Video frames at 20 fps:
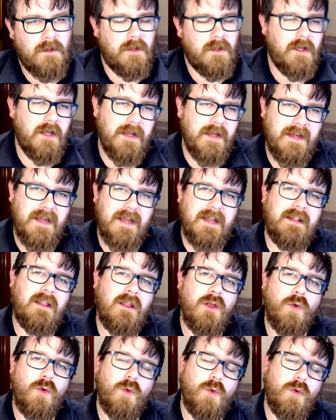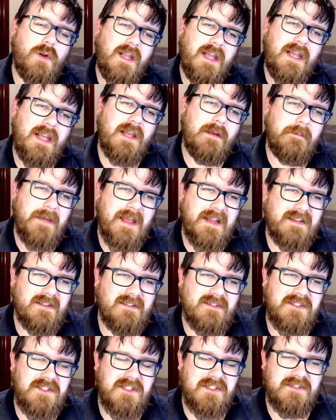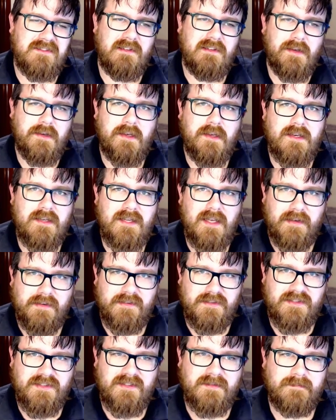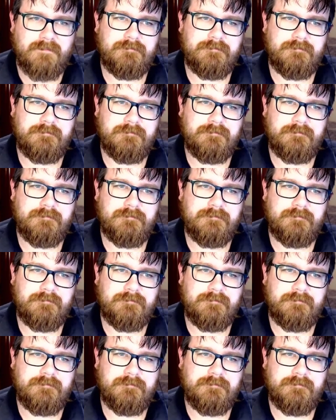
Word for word: Again, the order here matters just like your text.